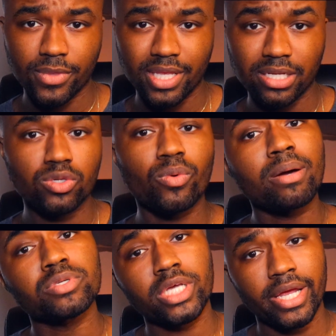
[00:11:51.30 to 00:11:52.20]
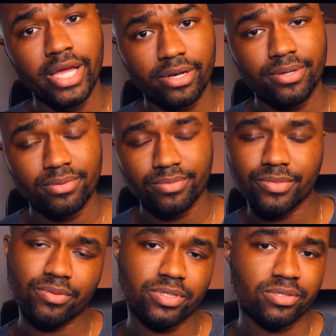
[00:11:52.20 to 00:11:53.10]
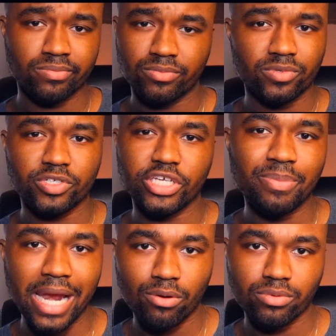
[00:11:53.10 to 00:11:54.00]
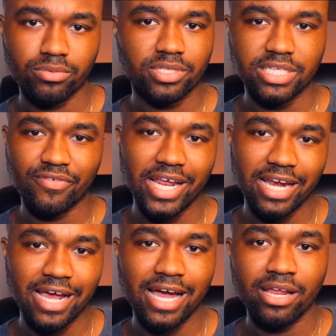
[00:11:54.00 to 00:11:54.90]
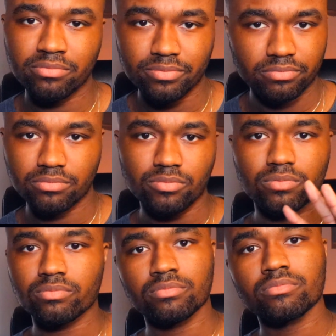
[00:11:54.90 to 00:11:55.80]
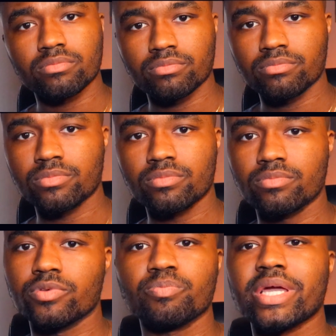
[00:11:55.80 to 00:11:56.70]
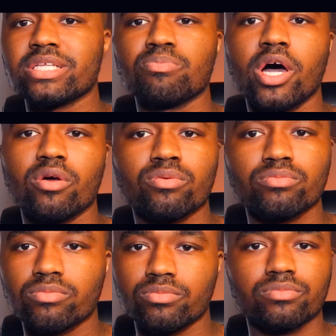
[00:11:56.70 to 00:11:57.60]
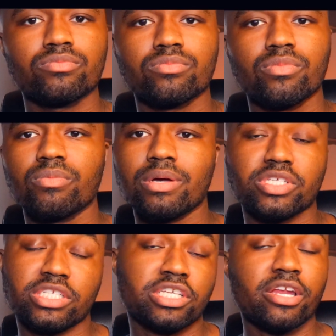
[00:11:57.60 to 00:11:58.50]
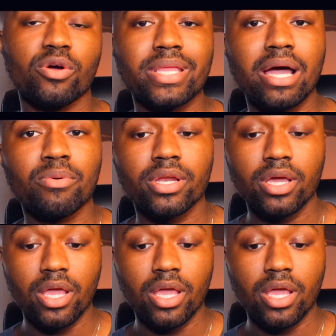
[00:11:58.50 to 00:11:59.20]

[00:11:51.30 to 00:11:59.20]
That's the one I was gonna get. I was cheaping out, $7.99, base model. I was just gonna go with that one.